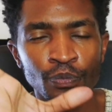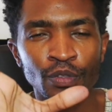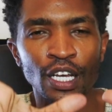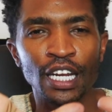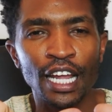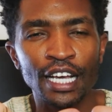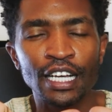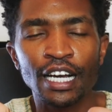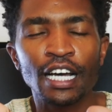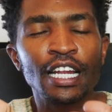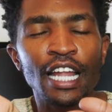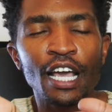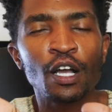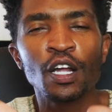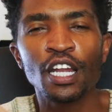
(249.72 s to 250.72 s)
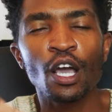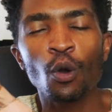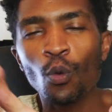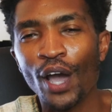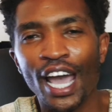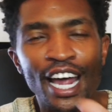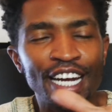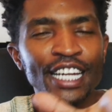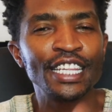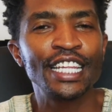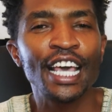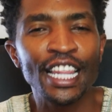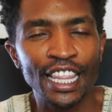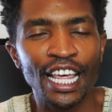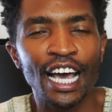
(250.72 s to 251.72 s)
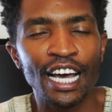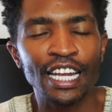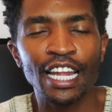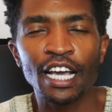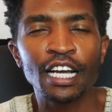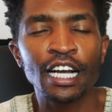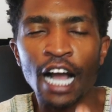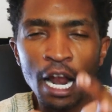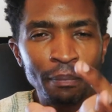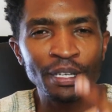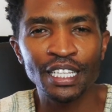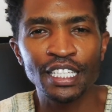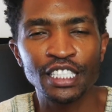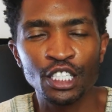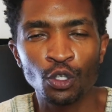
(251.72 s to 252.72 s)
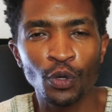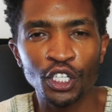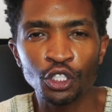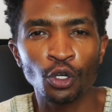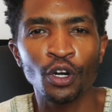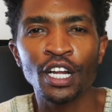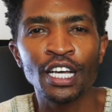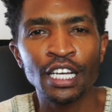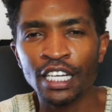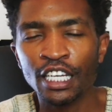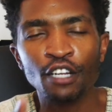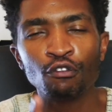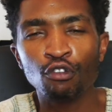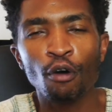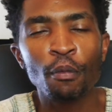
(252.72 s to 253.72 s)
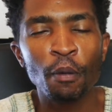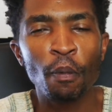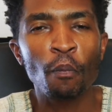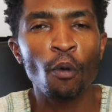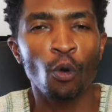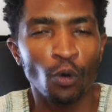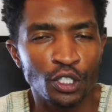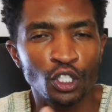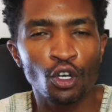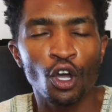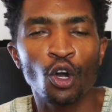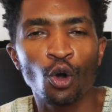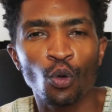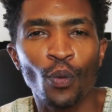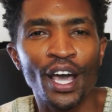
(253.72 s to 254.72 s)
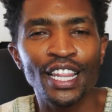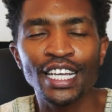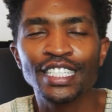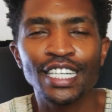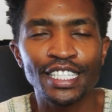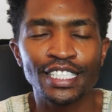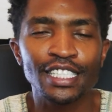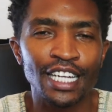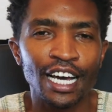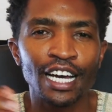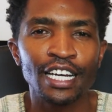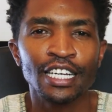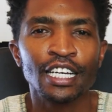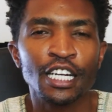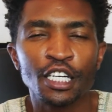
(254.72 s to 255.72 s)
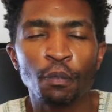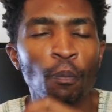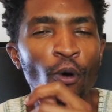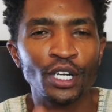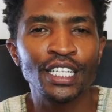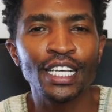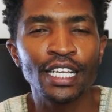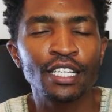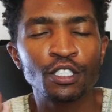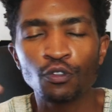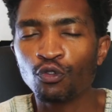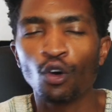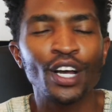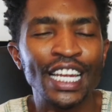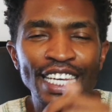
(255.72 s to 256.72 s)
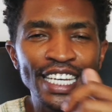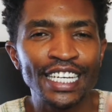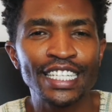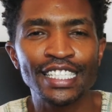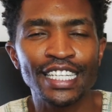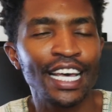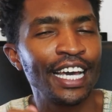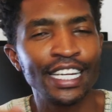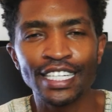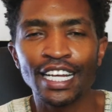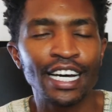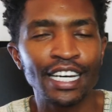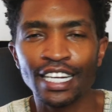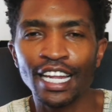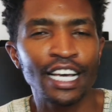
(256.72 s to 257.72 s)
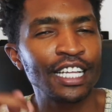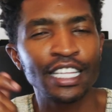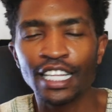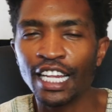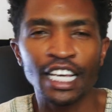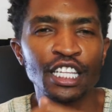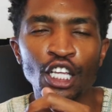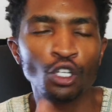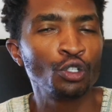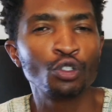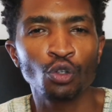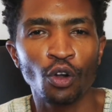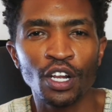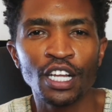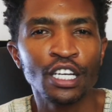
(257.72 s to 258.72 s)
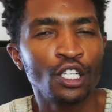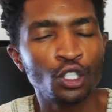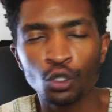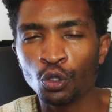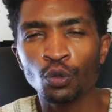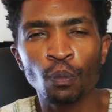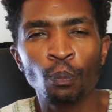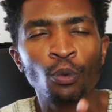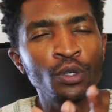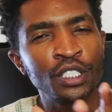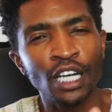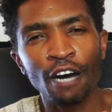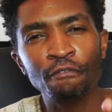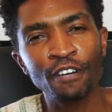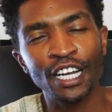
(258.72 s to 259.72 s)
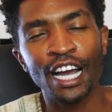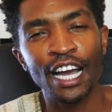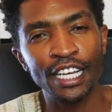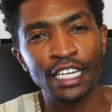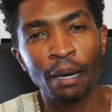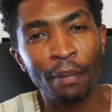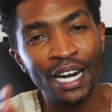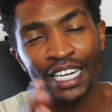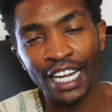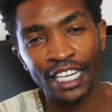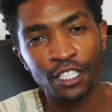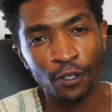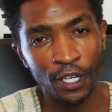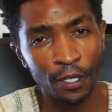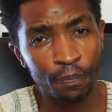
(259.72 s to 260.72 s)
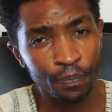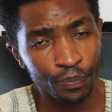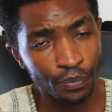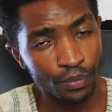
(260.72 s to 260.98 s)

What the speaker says: why aren't they there calming the situation, informing people what's going on? Why are they just reporting for clicks and the usual to put Africa in a bad light? Okay,